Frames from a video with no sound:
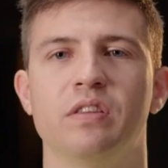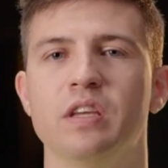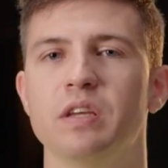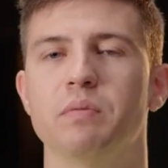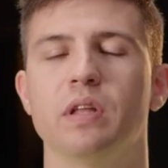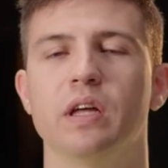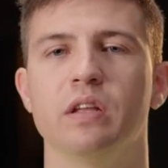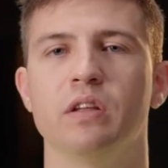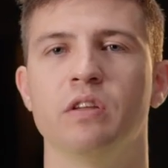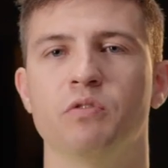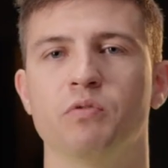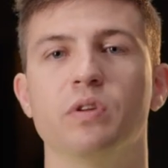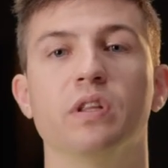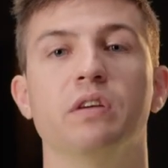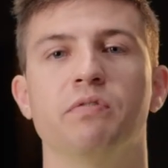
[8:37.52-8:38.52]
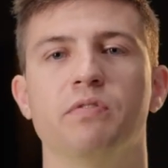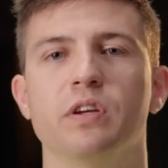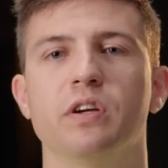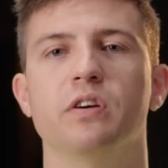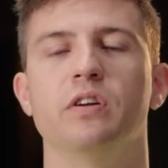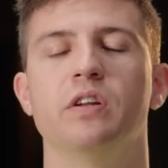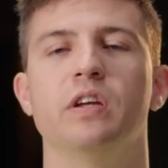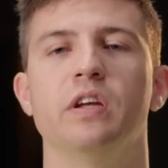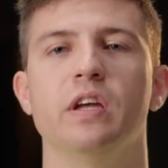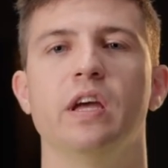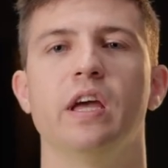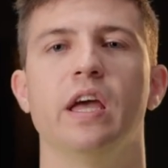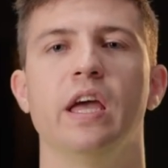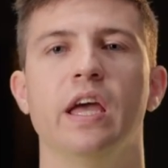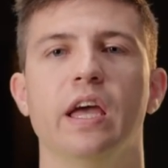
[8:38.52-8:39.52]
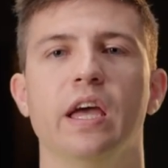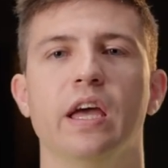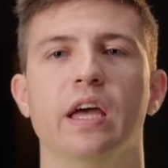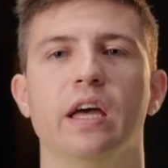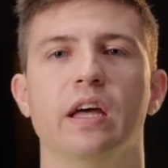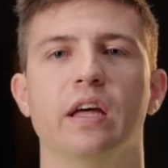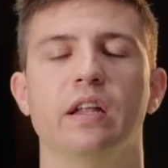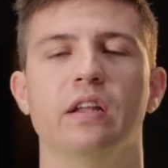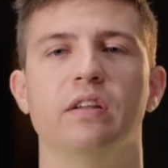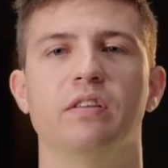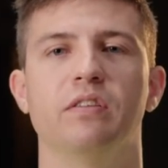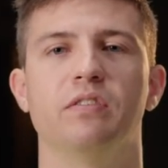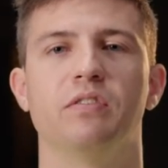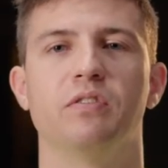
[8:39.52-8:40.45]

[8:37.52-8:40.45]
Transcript: team that is really feared and